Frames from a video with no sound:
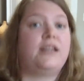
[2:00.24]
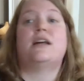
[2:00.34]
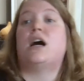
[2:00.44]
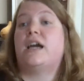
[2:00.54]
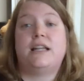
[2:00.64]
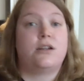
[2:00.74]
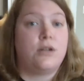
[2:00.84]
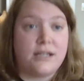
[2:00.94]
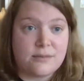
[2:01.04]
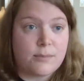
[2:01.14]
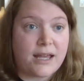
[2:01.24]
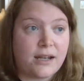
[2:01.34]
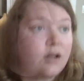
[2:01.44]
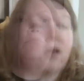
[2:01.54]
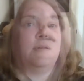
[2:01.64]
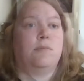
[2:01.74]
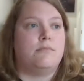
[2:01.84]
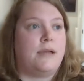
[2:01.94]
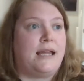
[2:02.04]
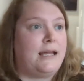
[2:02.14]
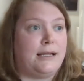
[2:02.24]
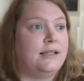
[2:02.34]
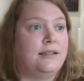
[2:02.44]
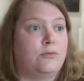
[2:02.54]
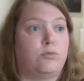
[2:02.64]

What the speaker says: not getting their needs met. It may